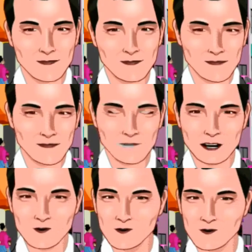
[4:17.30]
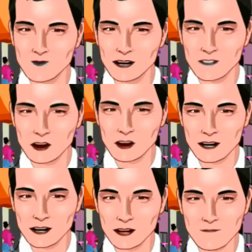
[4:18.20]
Make sure the way is
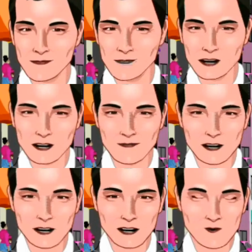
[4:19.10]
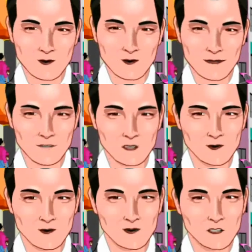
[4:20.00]
clear. Enter the
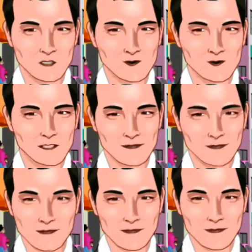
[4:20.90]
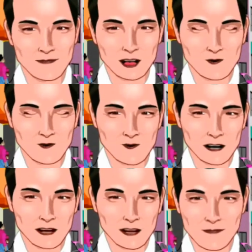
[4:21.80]
two-way street to the
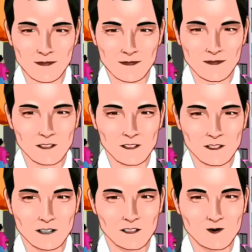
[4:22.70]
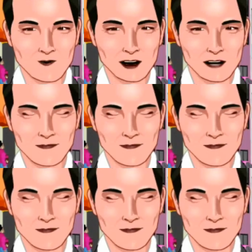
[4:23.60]
right of the center line,